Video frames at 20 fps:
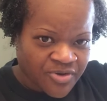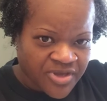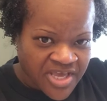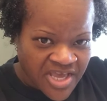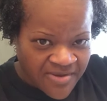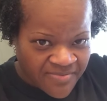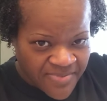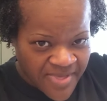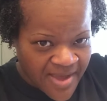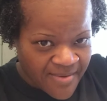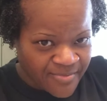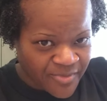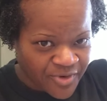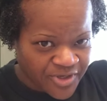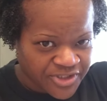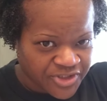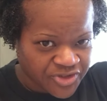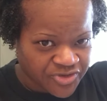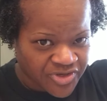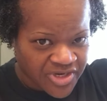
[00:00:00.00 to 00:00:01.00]
keep that
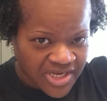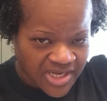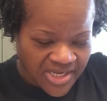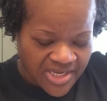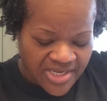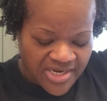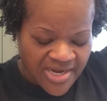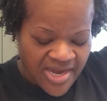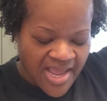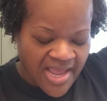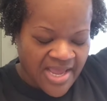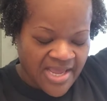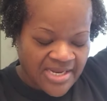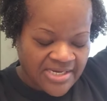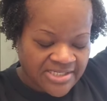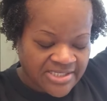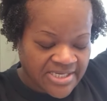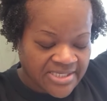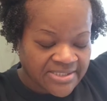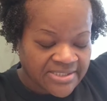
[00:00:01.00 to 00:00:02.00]
moisture in
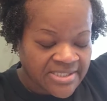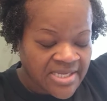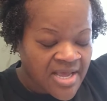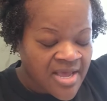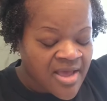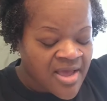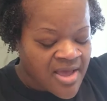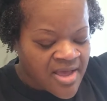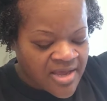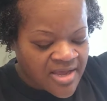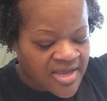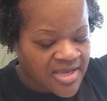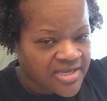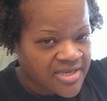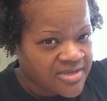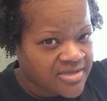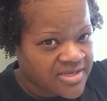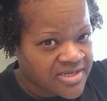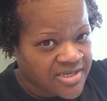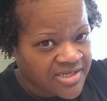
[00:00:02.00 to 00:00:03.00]
and just
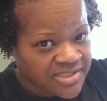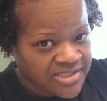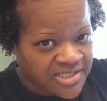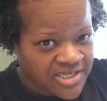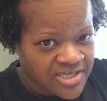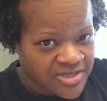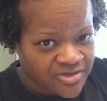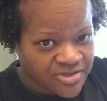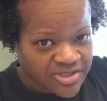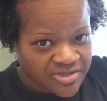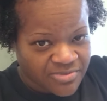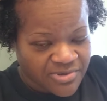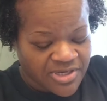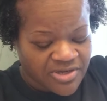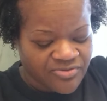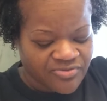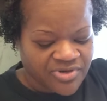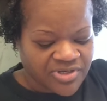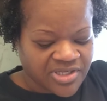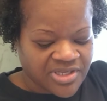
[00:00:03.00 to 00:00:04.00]
continue to
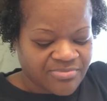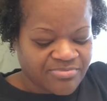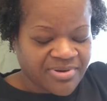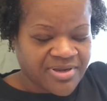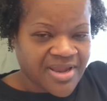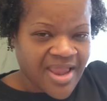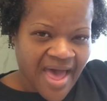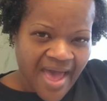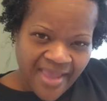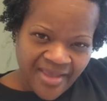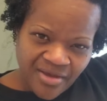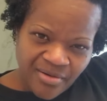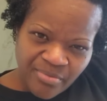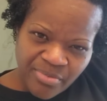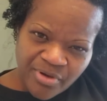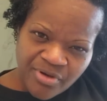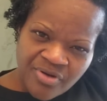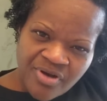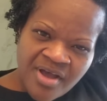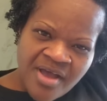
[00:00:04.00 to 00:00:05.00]
be really
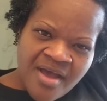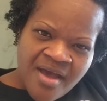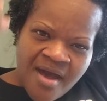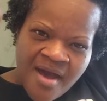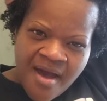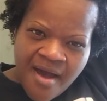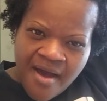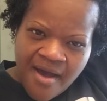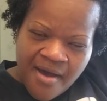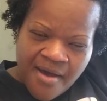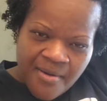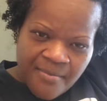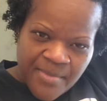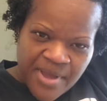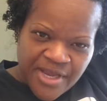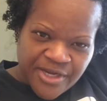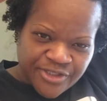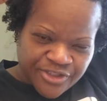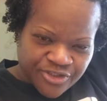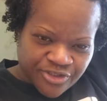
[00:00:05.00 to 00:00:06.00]
pliable
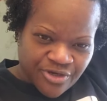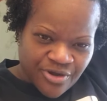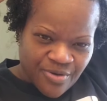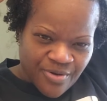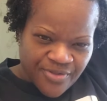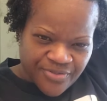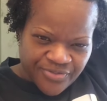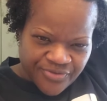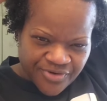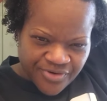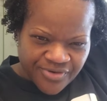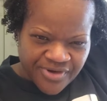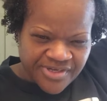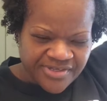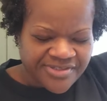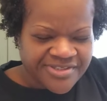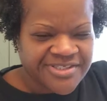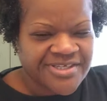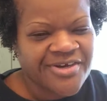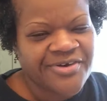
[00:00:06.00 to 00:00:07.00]
as you're going through it.
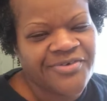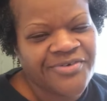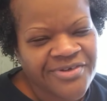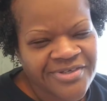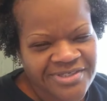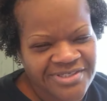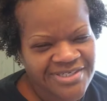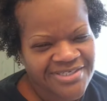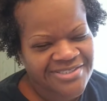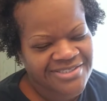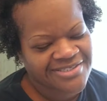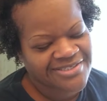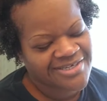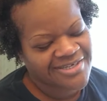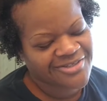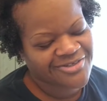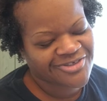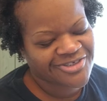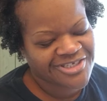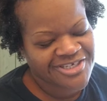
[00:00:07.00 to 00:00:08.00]
So just
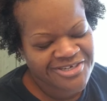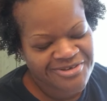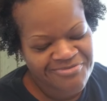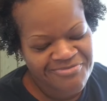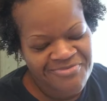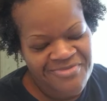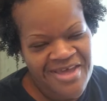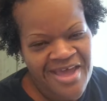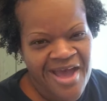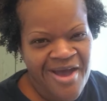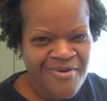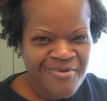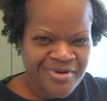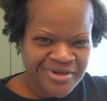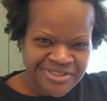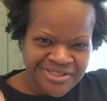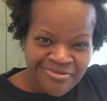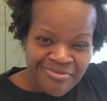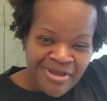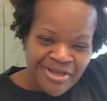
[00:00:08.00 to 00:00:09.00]
another tip that I
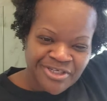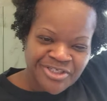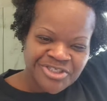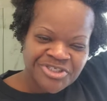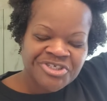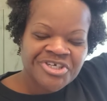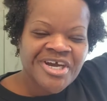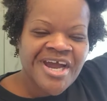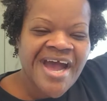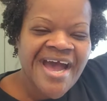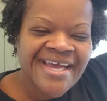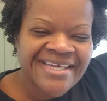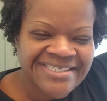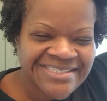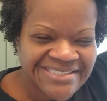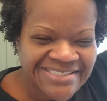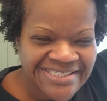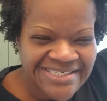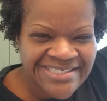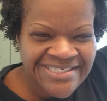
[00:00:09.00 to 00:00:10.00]
want to make sure I
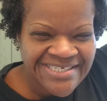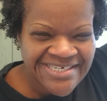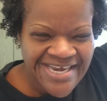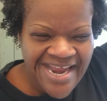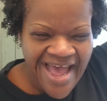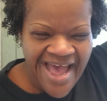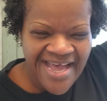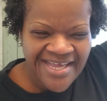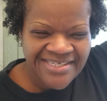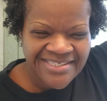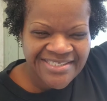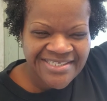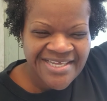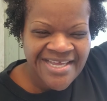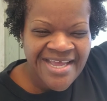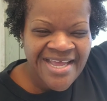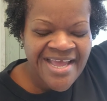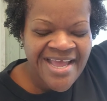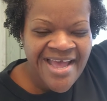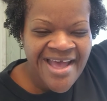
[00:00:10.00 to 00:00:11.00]
did not
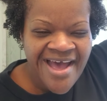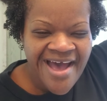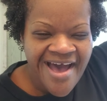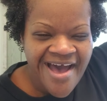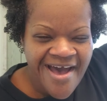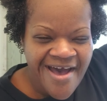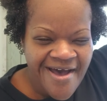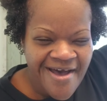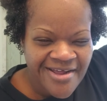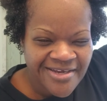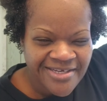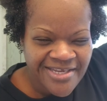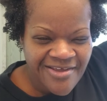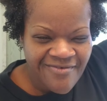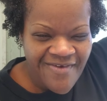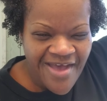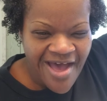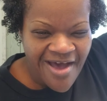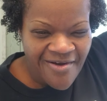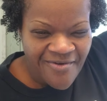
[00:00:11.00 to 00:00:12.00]

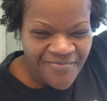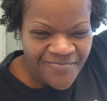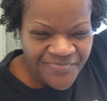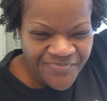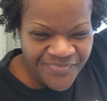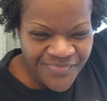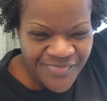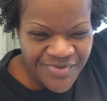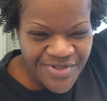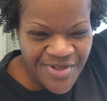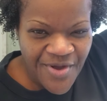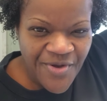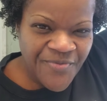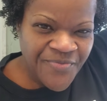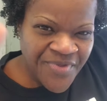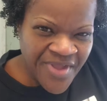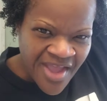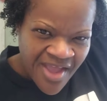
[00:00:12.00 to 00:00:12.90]
leave out. So